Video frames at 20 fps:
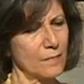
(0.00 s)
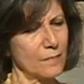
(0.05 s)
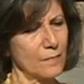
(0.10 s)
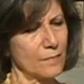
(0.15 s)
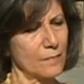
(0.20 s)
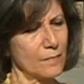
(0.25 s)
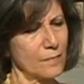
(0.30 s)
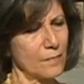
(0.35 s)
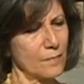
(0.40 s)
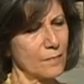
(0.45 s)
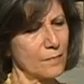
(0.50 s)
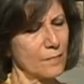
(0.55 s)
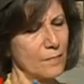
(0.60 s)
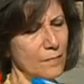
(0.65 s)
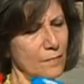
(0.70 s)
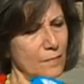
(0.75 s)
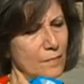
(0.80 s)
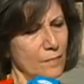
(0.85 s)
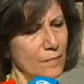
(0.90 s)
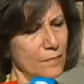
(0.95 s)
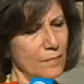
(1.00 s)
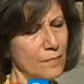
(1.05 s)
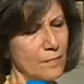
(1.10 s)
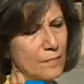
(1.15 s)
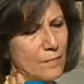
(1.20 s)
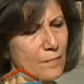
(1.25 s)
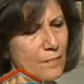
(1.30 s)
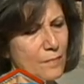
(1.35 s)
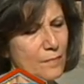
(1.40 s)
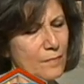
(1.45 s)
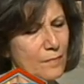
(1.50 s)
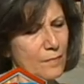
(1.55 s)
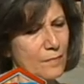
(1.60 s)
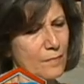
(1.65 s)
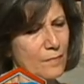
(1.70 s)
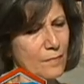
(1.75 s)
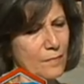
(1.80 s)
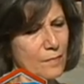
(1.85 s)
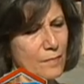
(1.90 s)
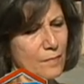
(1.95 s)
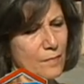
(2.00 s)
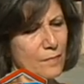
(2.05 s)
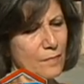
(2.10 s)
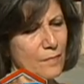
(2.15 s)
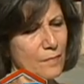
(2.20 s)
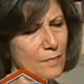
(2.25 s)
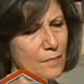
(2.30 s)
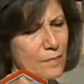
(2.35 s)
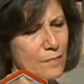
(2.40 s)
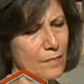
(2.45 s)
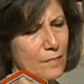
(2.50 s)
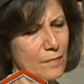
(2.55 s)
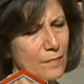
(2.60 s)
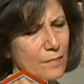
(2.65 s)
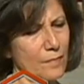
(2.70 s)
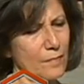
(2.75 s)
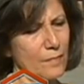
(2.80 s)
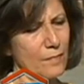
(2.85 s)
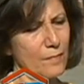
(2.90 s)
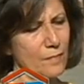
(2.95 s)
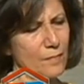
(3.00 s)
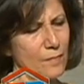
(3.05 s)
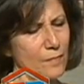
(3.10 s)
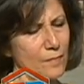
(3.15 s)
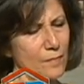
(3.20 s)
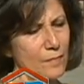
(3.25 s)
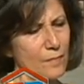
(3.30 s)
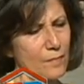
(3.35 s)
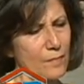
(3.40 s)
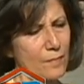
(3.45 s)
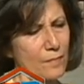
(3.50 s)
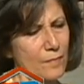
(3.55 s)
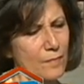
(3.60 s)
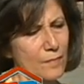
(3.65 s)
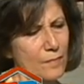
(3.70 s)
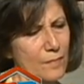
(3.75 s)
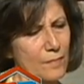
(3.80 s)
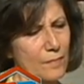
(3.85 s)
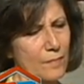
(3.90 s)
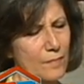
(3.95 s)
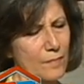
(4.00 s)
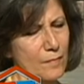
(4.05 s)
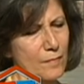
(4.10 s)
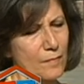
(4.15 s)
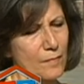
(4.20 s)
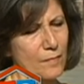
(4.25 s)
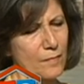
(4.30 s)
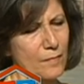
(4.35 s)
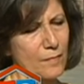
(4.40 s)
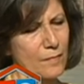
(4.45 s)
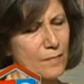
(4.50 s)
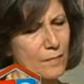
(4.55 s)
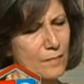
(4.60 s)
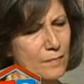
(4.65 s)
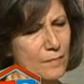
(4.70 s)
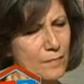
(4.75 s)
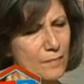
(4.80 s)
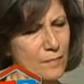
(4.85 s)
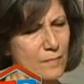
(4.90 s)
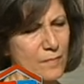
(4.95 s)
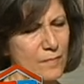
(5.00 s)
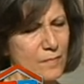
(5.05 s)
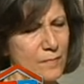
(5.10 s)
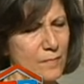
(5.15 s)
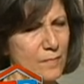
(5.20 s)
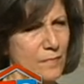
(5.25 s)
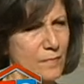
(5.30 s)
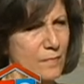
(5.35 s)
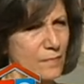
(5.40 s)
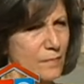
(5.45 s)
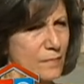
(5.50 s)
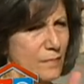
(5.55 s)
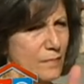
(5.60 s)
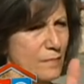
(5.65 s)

This person isn't speaking.